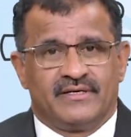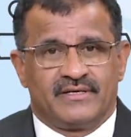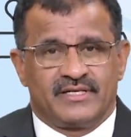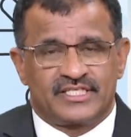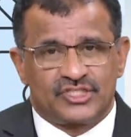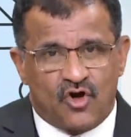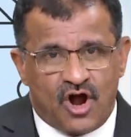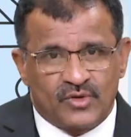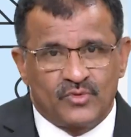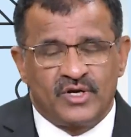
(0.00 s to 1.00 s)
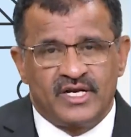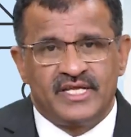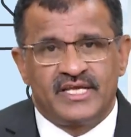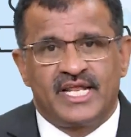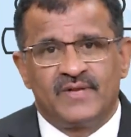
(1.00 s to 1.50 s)
it's not only
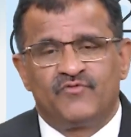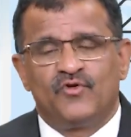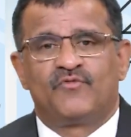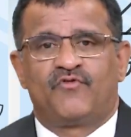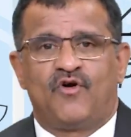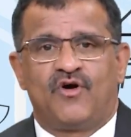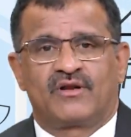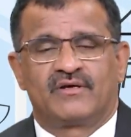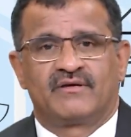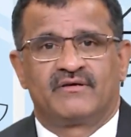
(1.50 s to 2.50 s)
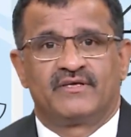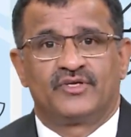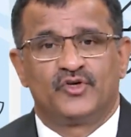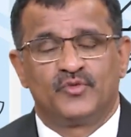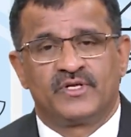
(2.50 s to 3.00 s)
helpful for
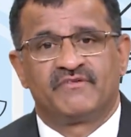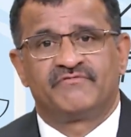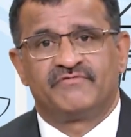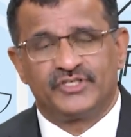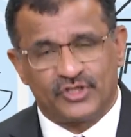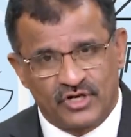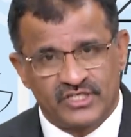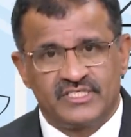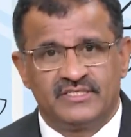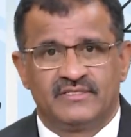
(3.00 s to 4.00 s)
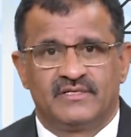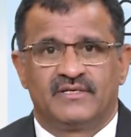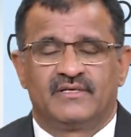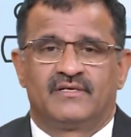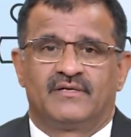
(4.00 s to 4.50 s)
human physiology,
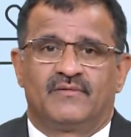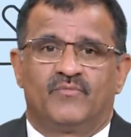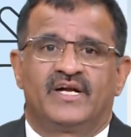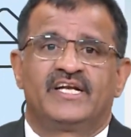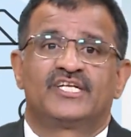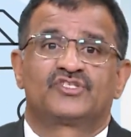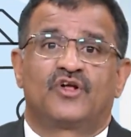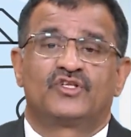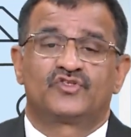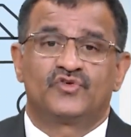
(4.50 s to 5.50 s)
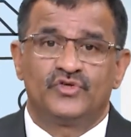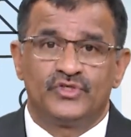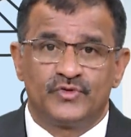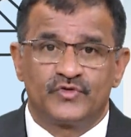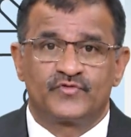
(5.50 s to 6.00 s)
but it is also
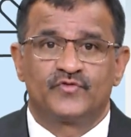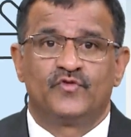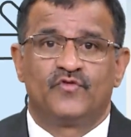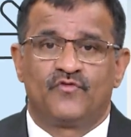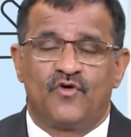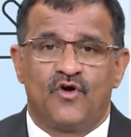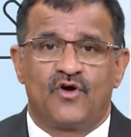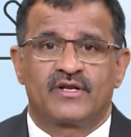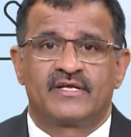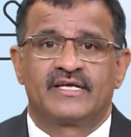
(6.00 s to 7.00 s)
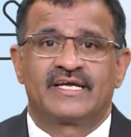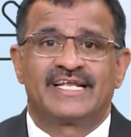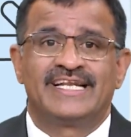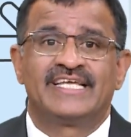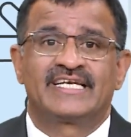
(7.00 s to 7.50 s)
useful for
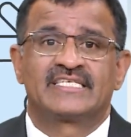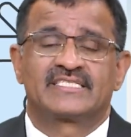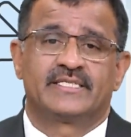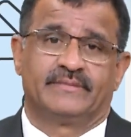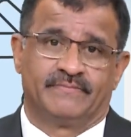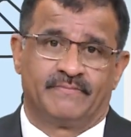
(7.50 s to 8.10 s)
clinical study.